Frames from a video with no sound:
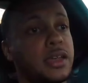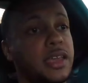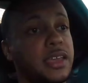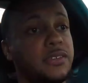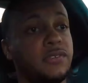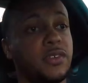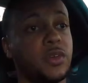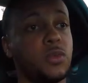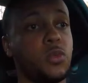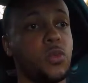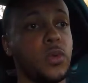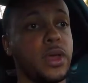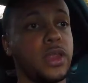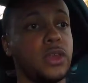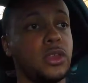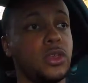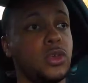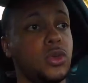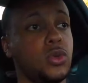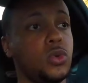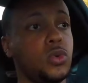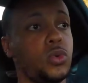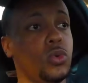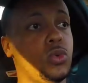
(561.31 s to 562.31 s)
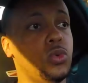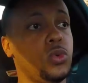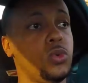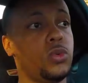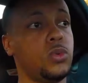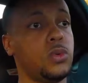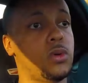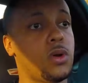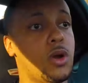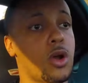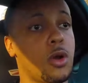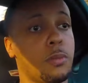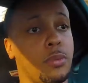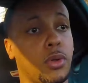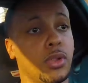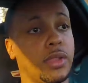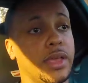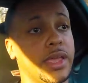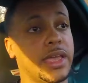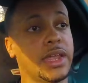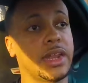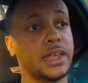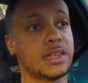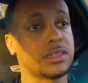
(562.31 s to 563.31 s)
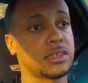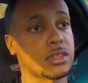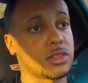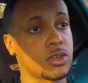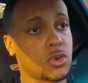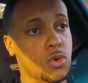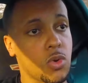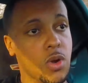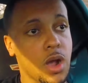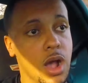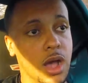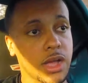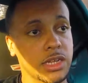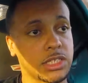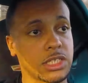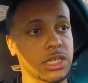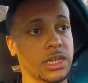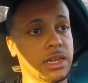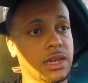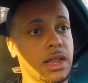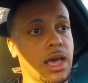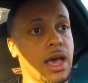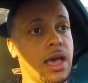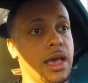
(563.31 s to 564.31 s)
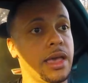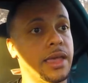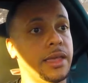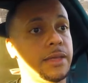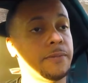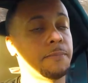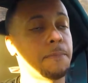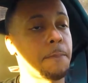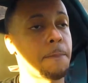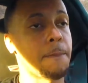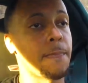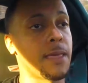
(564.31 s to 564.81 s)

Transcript: Even when you are pulling it into the garage at night,